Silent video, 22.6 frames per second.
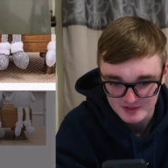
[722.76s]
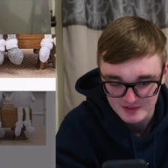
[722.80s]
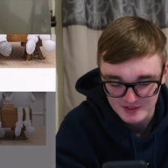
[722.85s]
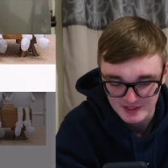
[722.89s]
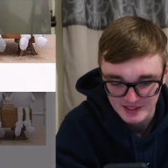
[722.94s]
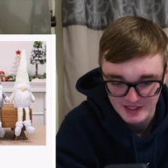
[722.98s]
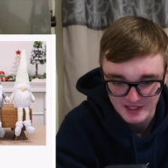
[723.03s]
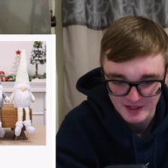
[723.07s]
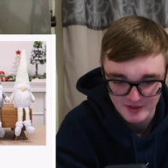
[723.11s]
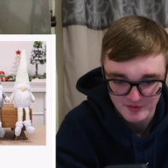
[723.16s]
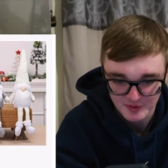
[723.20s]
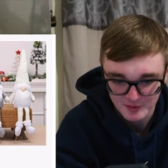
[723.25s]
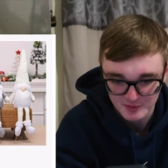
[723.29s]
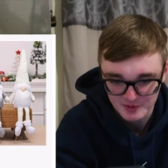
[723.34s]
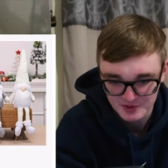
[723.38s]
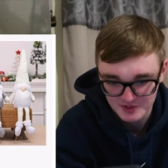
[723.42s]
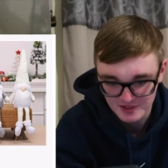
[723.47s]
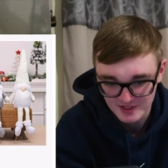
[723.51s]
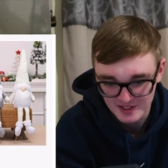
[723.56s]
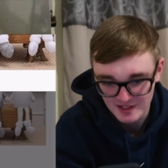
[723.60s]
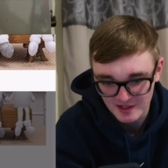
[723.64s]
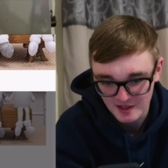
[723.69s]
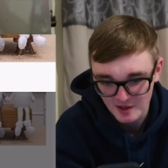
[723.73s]
Yeah, I think we
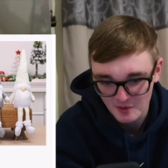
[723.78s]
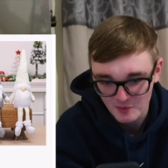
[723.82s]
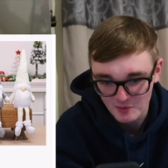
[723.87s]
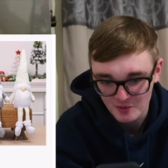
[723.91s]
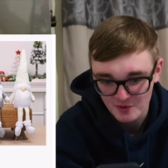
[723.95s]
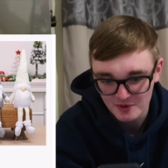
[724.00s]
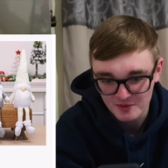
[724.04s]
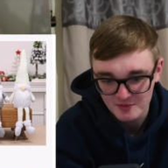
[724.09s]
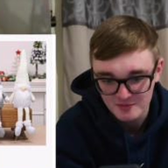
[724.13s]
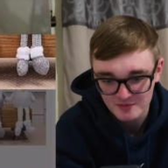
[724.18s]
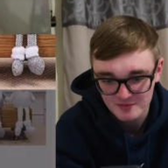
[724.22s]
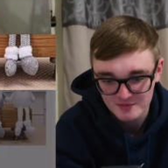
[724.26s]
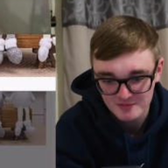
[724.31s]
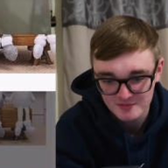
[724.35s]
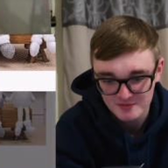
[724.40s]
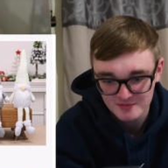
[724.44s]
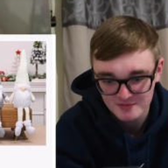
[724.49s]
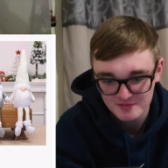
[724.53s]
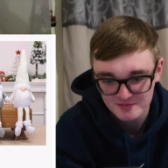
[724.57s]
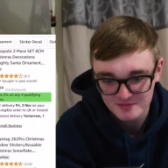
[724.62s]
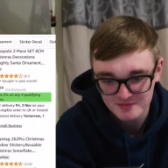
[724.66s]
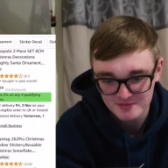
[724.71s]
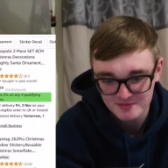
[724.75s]
should get that
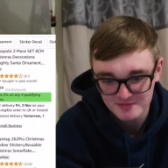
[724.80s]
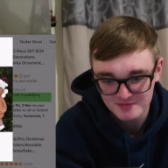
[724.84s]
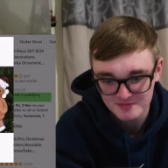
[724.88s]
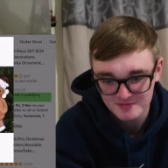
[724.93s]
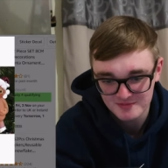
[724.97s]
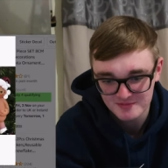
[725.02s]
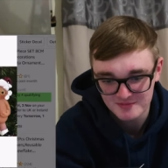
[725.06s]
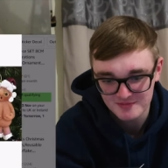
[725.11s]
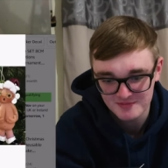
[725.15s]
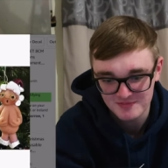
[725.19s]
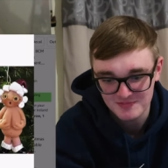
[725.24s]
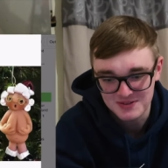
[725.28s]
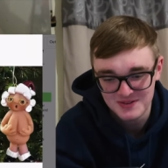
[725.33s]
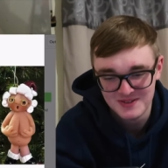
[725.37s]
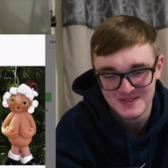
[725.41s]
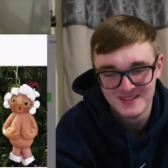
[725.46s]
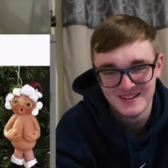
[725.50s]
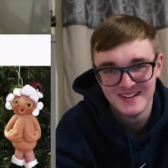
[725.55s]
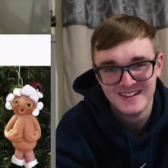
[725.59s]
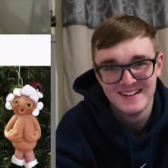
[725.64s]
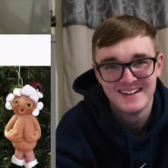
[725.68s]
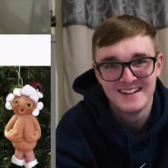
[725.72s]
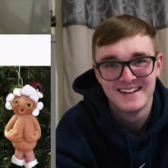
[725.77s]

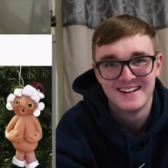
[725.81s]
one.